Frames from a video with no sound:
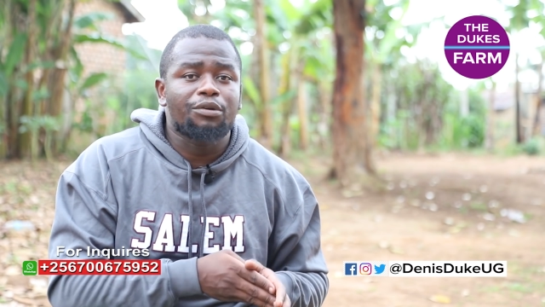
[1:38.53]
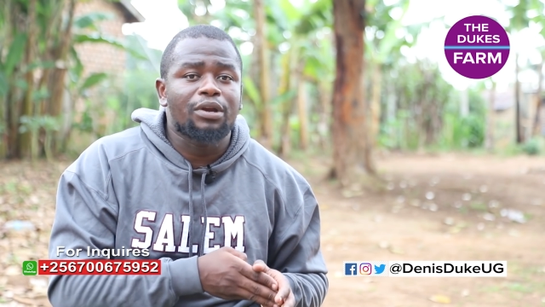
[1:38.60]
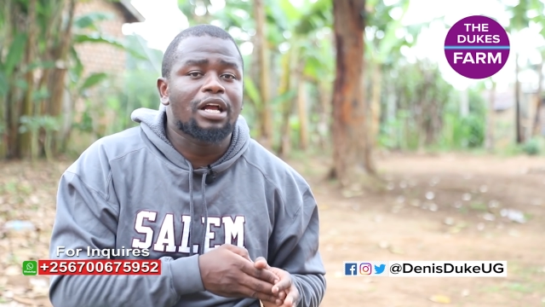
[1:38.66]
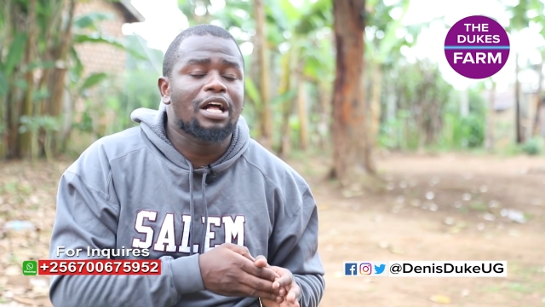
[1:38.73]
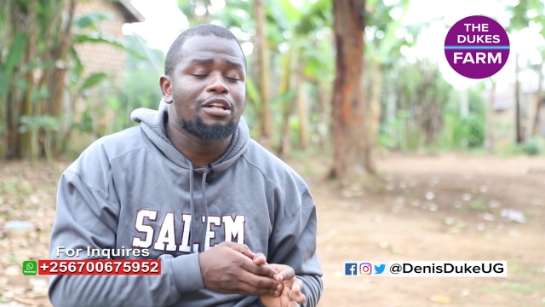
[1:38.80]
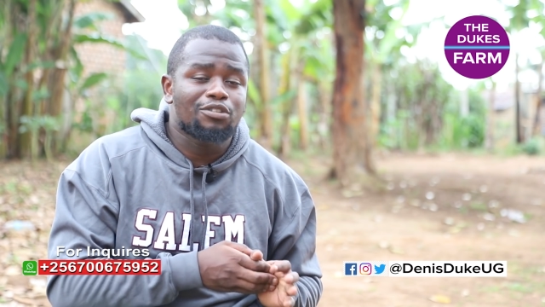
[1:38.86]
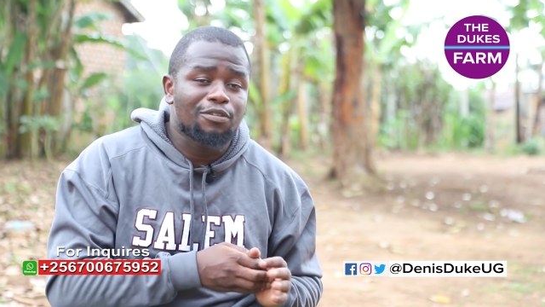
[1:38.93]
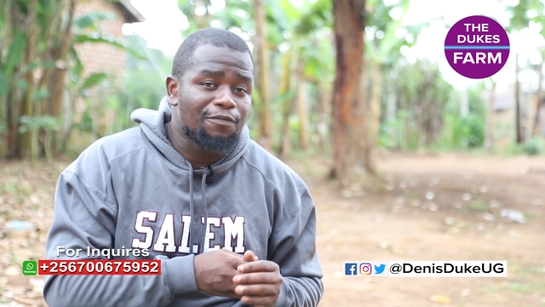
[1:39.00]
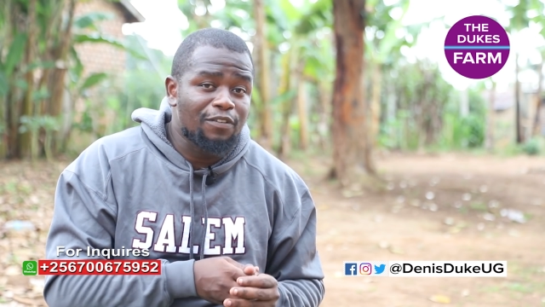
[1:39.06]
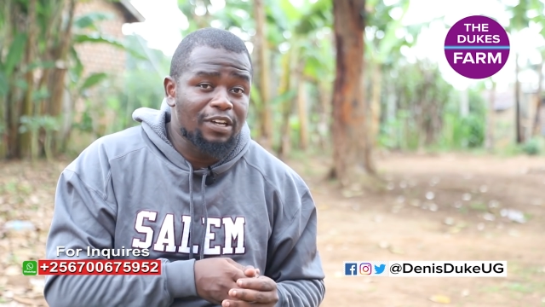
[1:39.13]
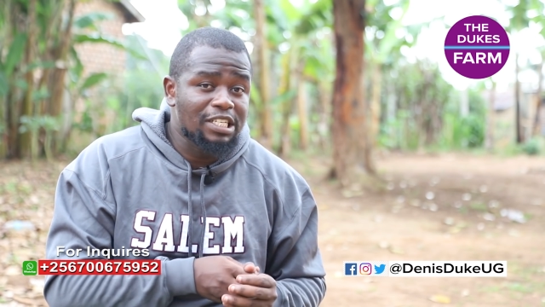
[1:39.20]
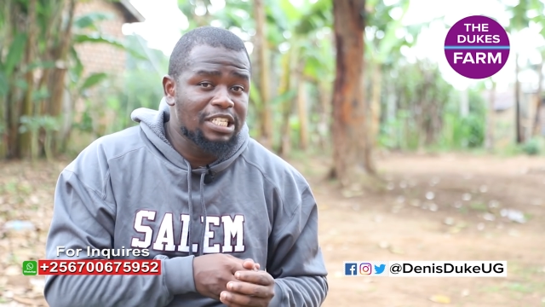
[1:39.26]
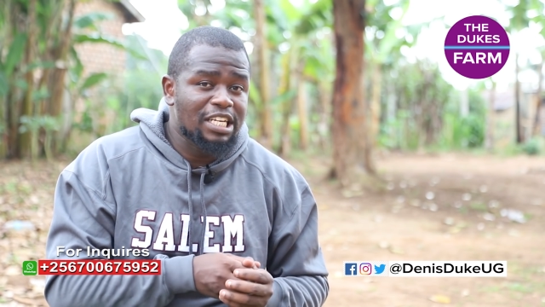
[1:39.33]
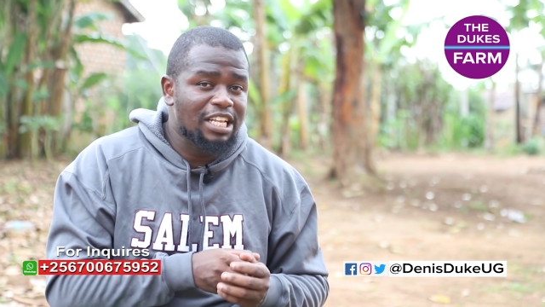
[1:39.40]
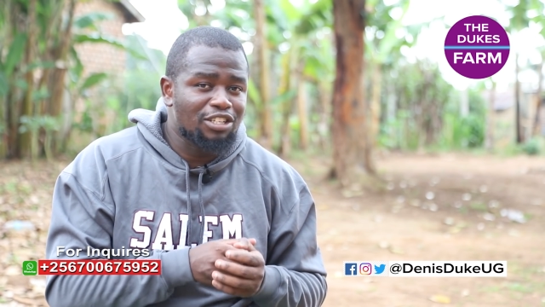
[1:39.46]
agricultural
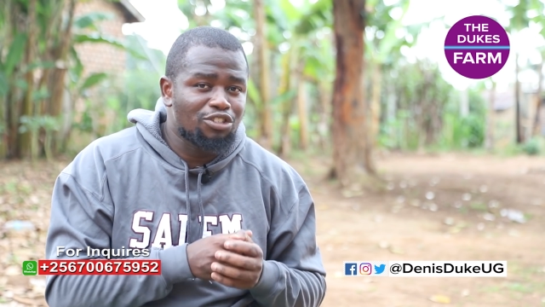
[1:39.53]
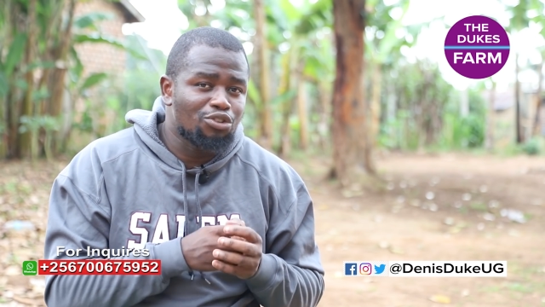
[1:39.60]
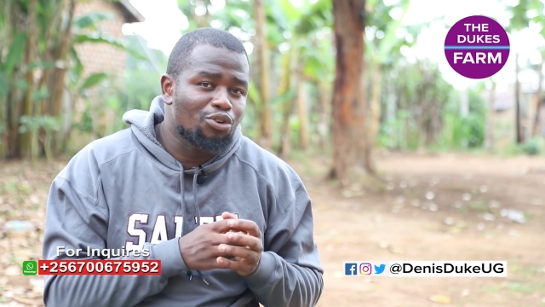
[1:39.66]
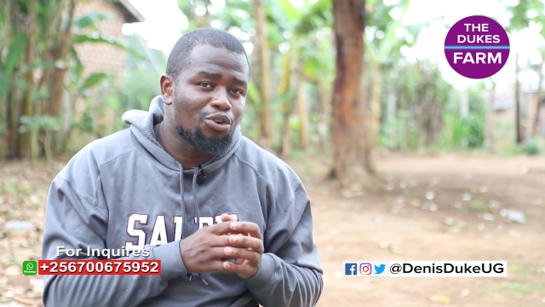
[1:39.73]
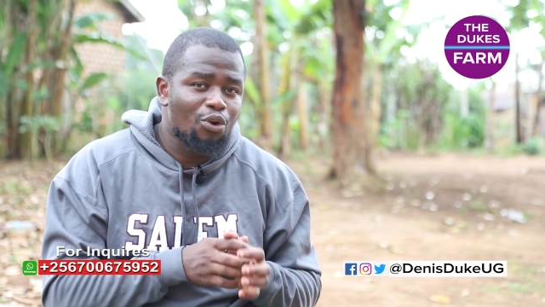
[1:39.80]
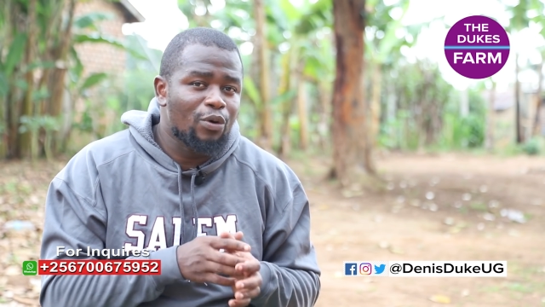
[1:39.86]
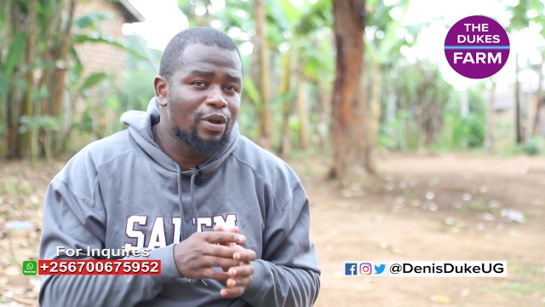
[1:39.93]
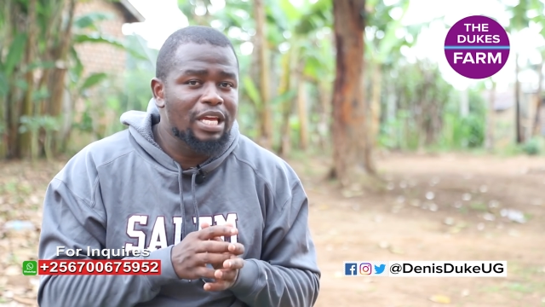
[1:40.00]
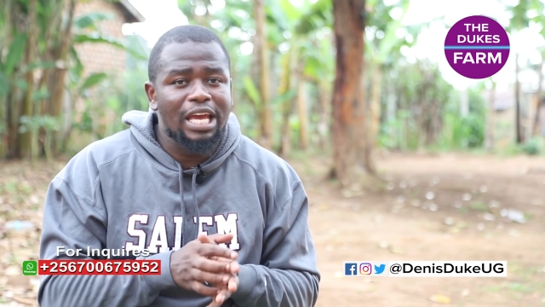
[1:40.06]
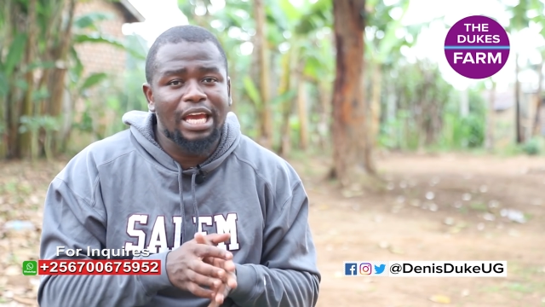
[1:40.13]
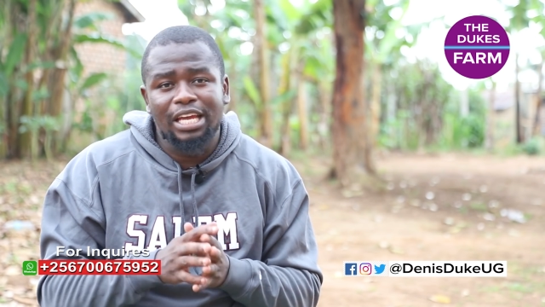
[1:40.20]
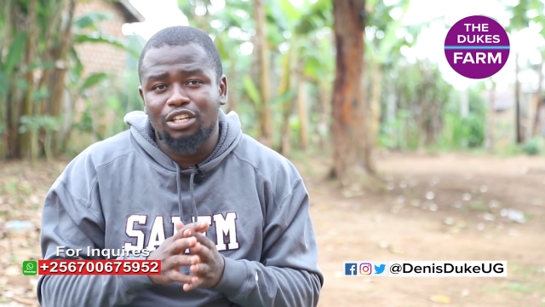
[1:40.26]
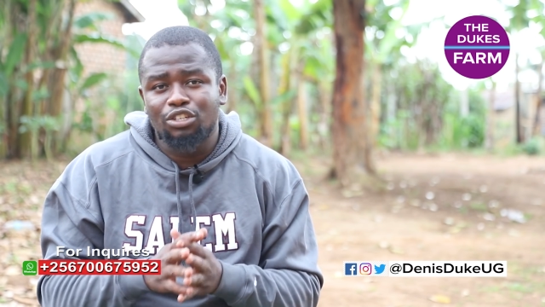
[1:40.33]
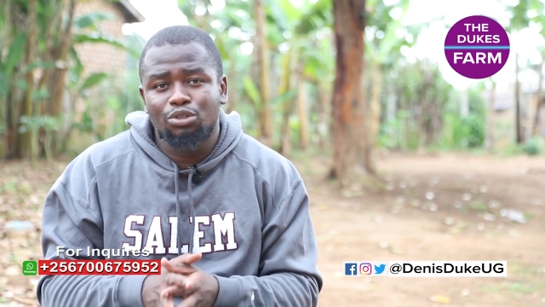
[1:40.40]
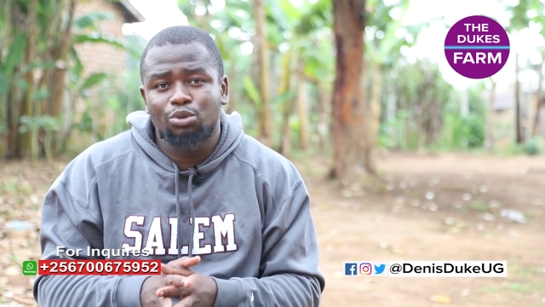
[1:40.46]
venture that you're going
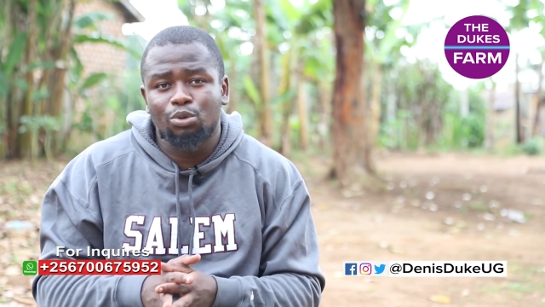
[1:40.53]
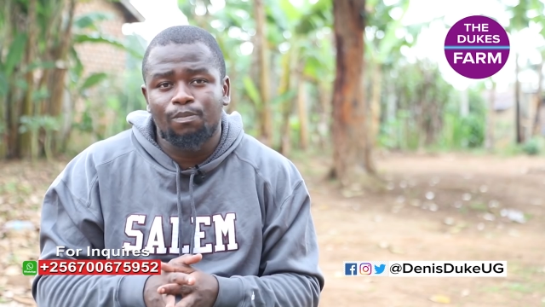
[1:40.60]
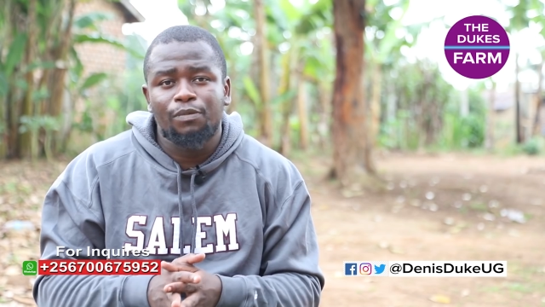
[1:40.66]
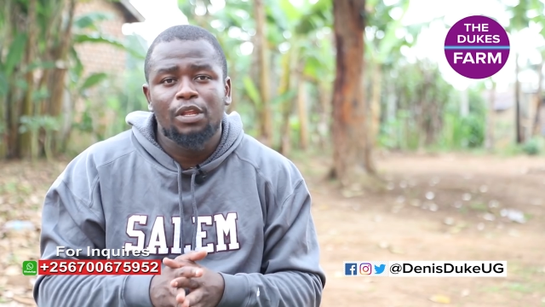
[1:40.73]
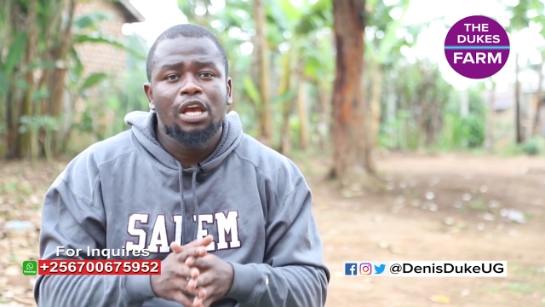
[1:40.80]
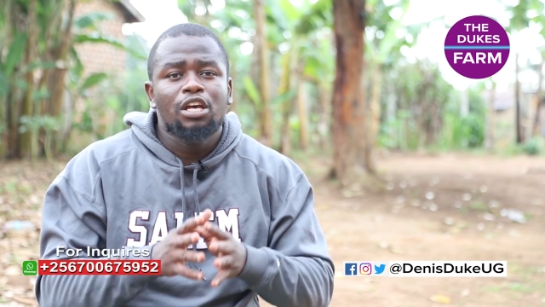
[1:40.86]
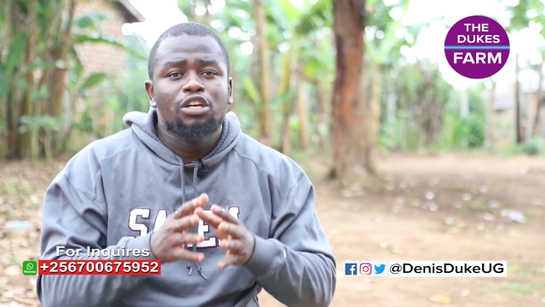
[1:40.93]
into.